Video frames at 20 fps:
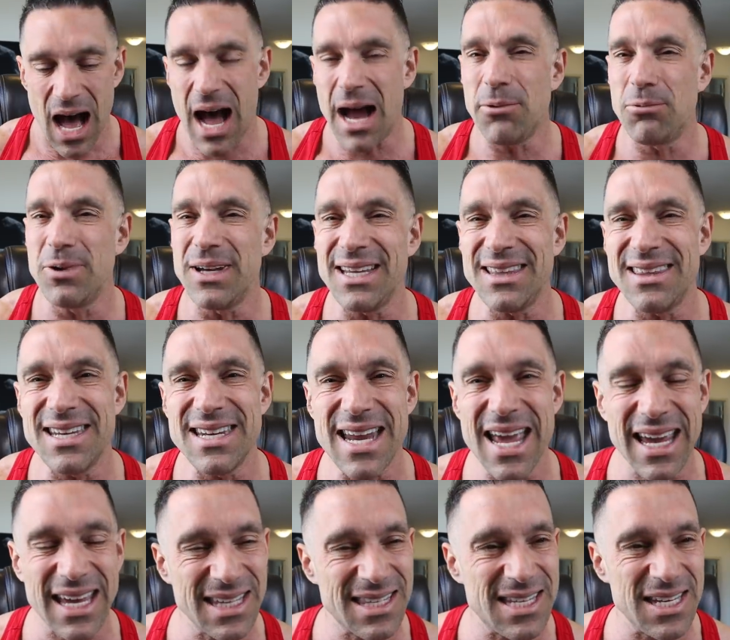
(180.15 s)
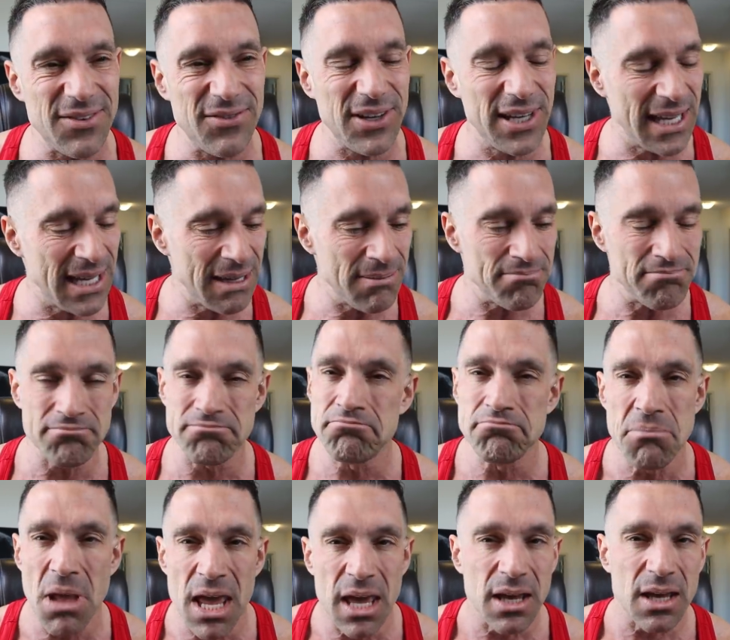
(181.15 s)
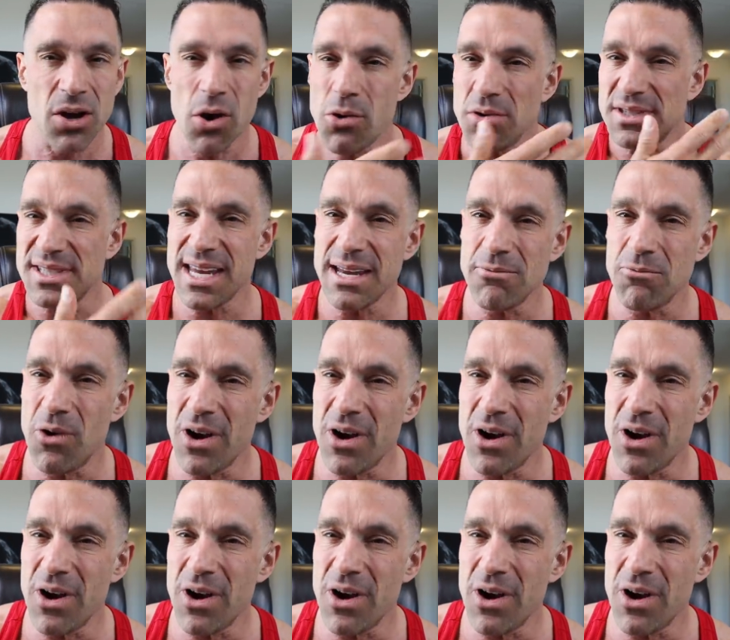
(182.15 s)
I read the negativity, goes in